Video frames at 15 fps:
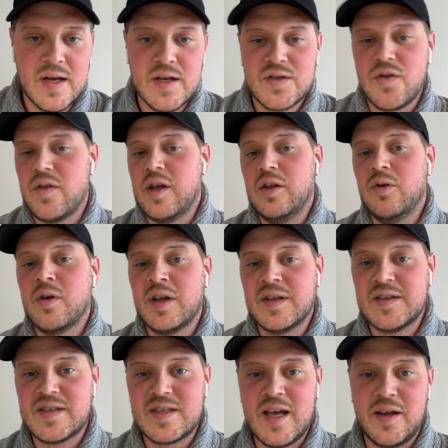so that you can
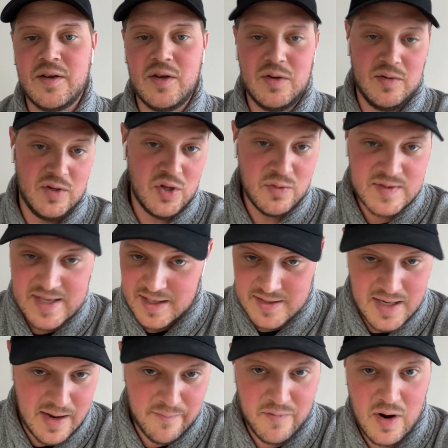instead use that
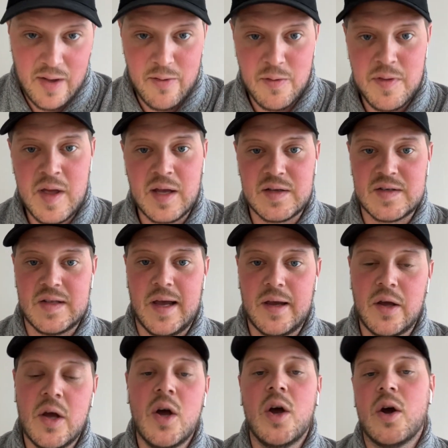time for other things
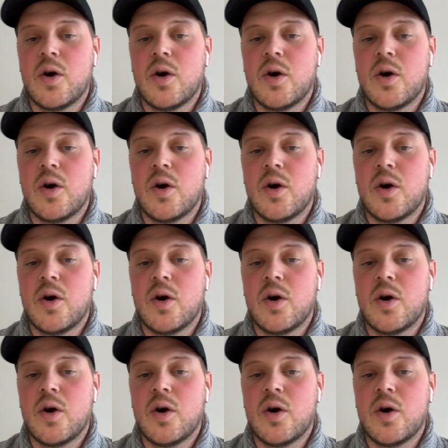like